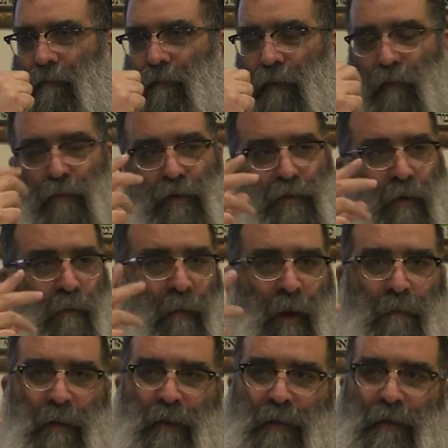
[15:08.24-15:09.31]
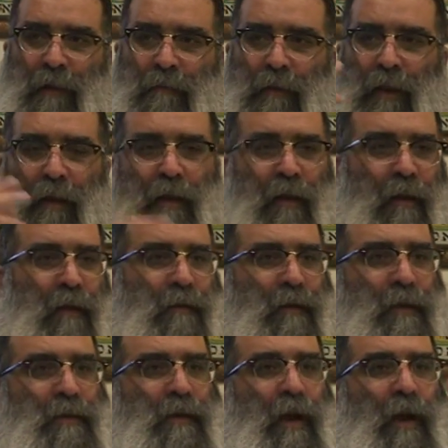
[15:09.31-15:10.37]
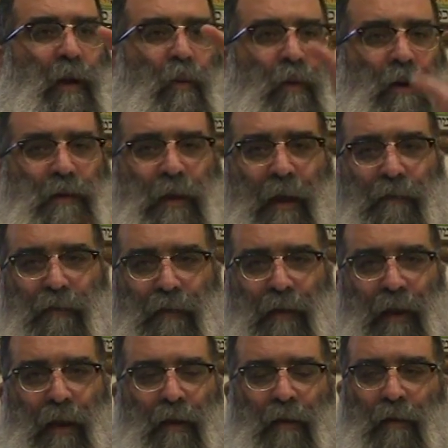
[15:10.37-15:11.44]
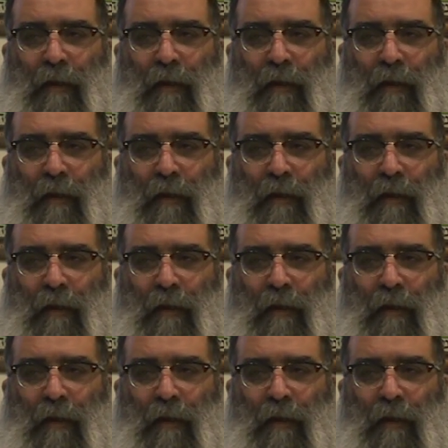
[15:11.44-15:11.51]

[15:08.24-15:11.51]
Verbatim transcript: The result might be the same thing. This guy works half a day and